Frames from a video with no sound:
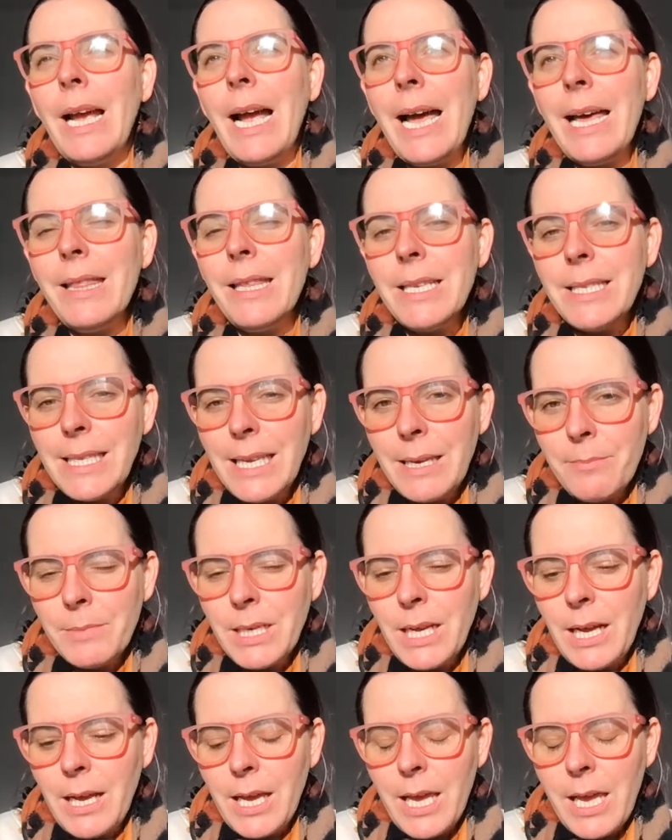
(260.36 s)
at the same
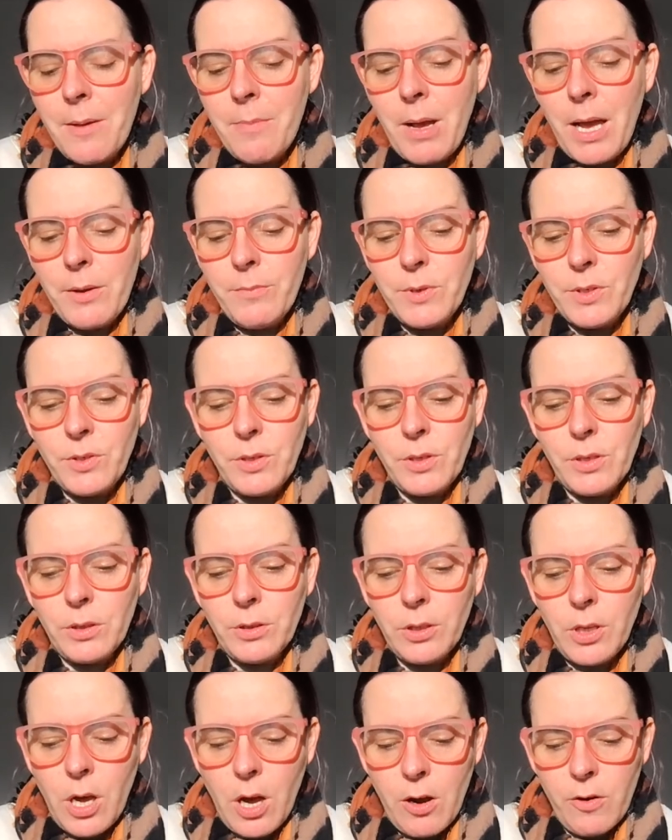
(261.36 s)
time, I was doing a
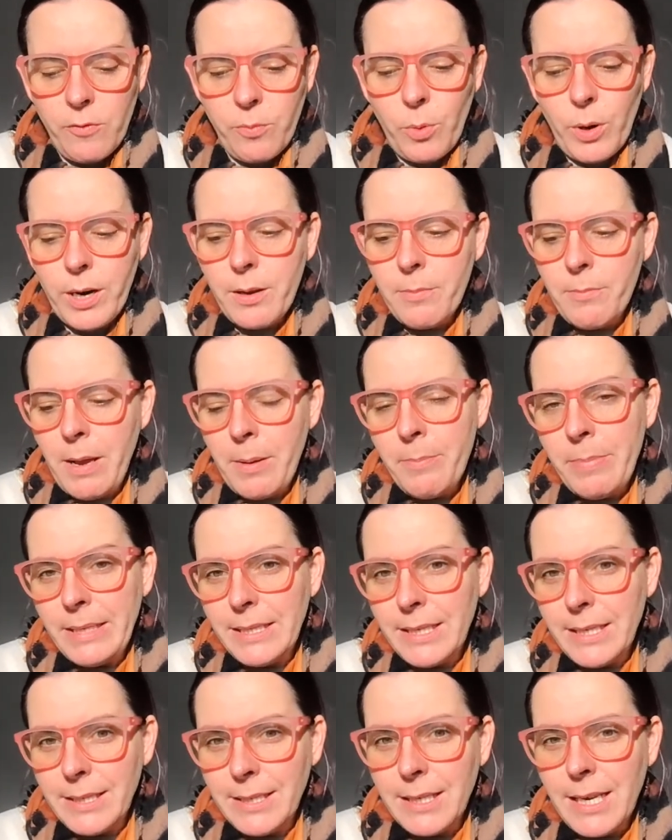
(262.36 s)
lot of work in my
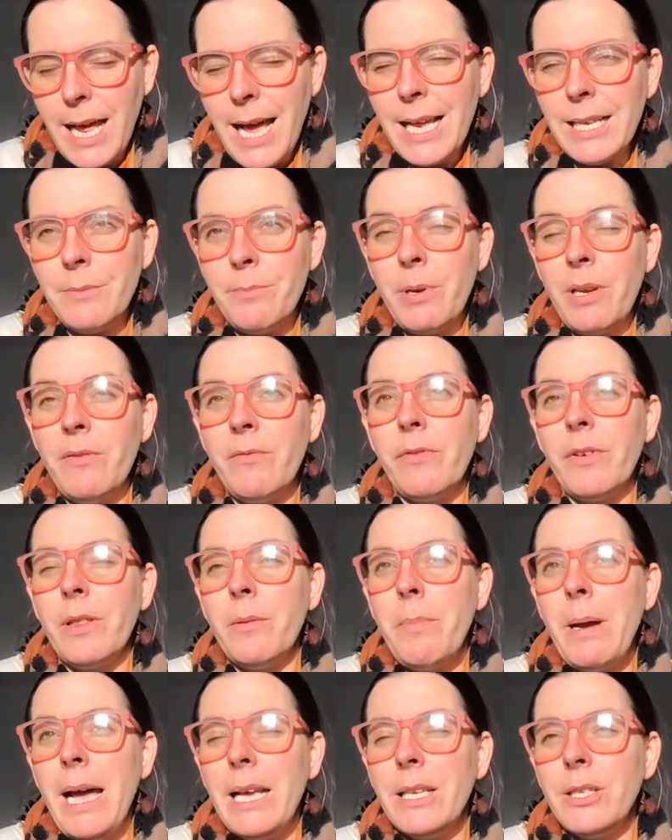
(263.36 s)
business and had been for
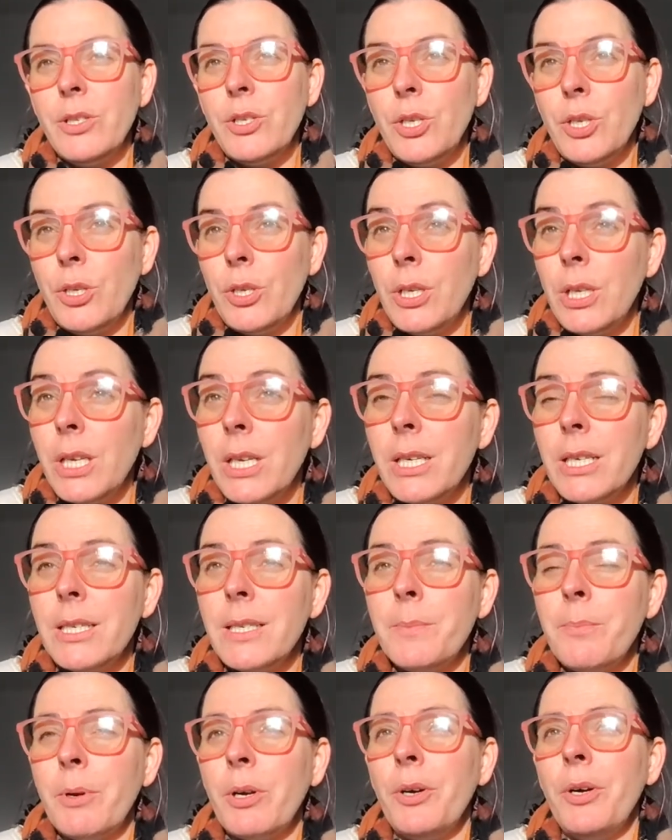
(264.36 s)
the past two
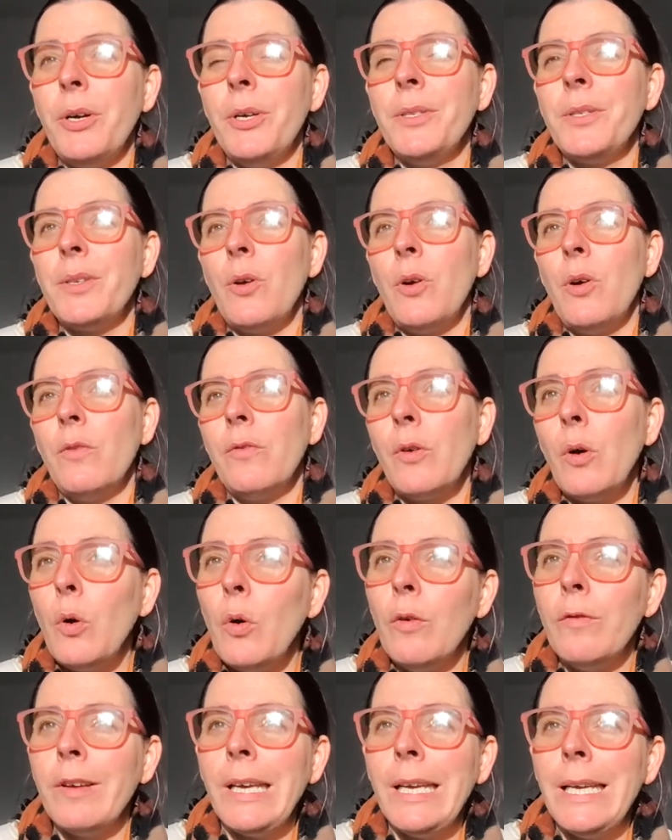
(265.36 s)
years because of
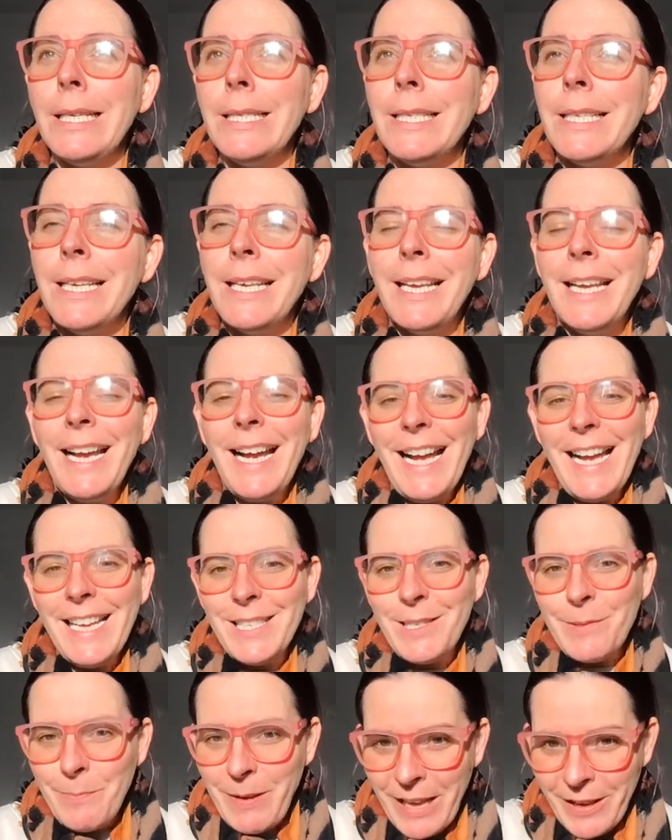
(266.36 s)
COVID
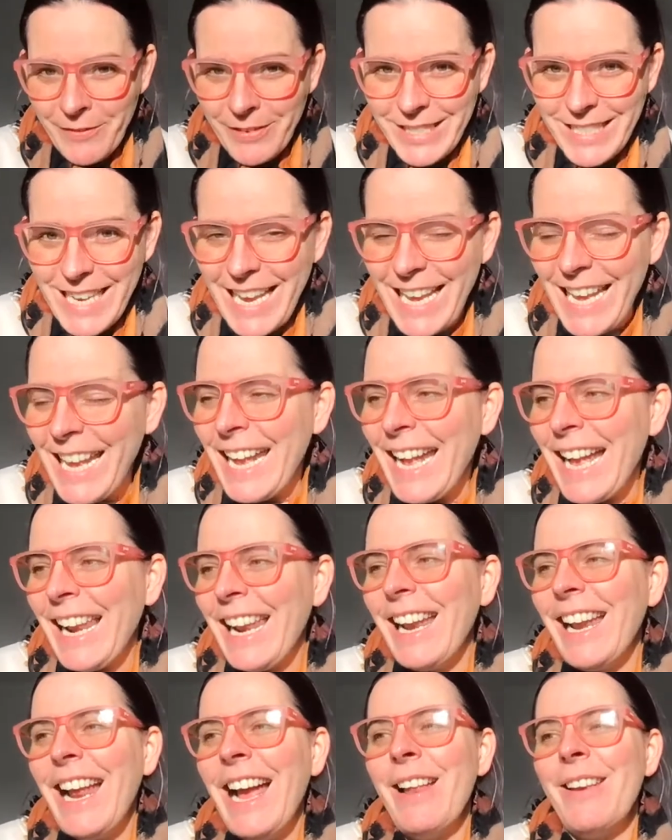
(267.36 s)
and pivoting.
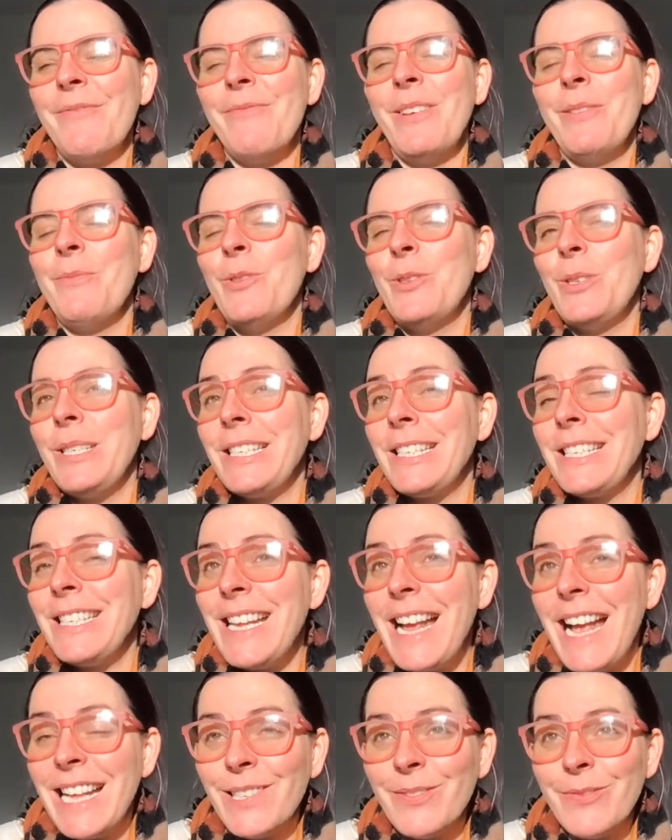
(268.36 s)
And I'd had my most
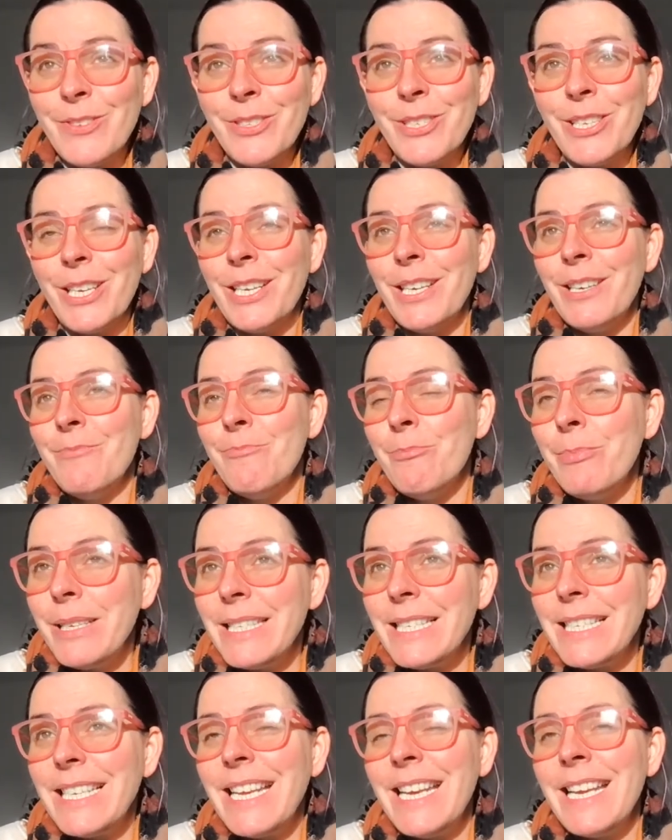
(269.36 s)
successful year in
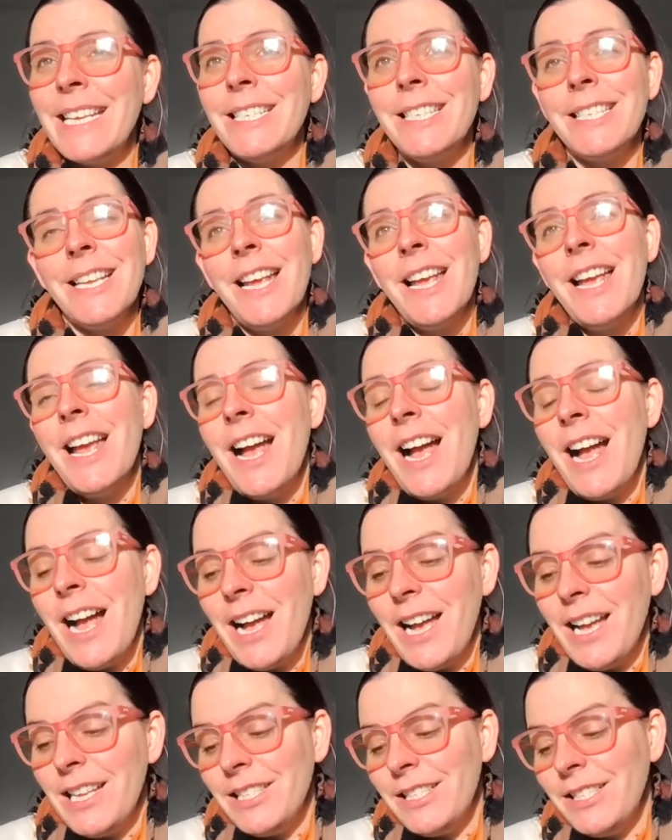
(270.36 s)
business,
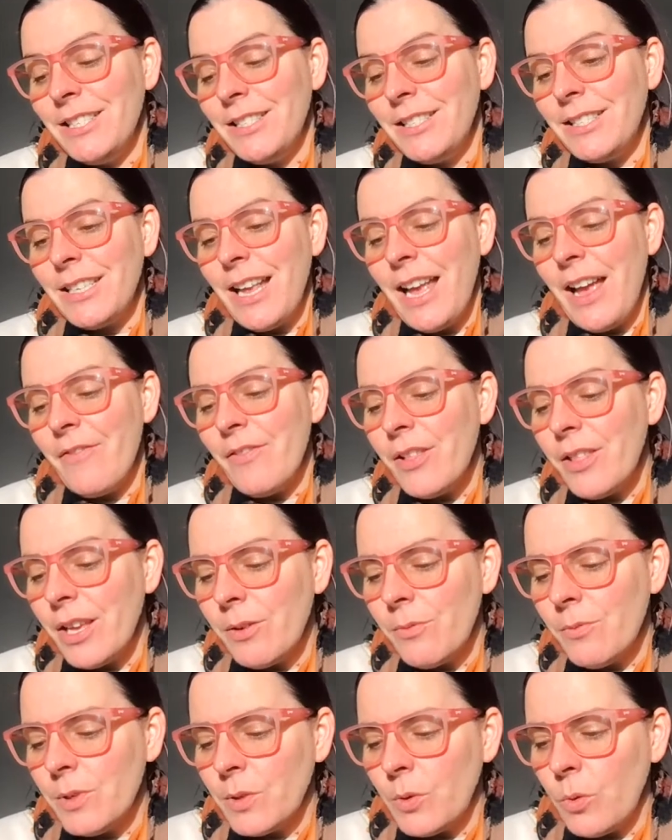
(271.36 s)
and
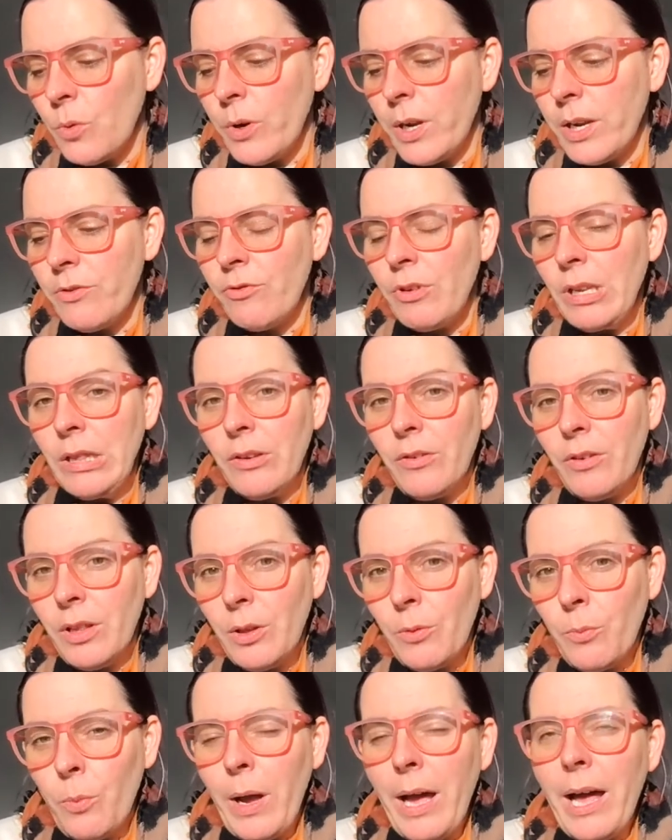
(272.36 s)
everything was going really,
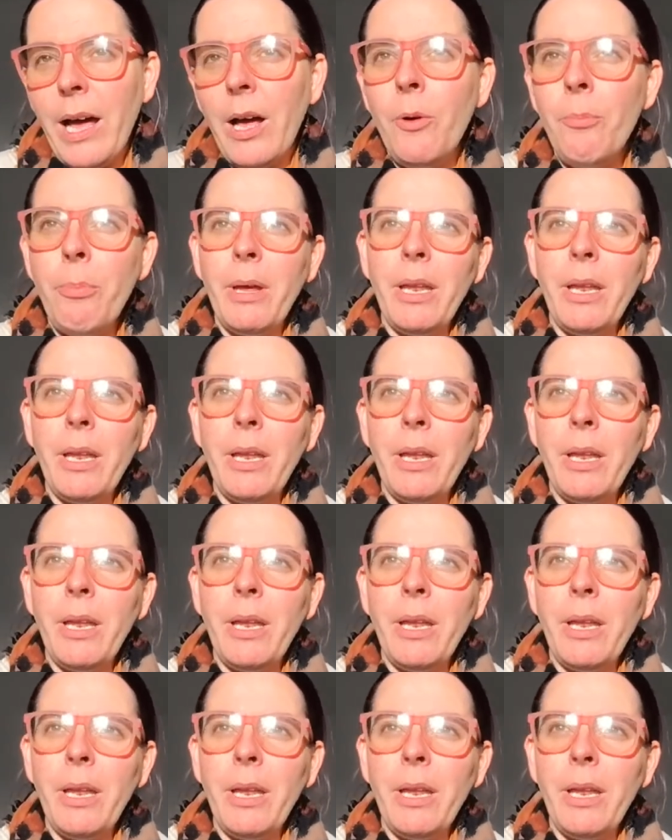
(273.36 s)
really well.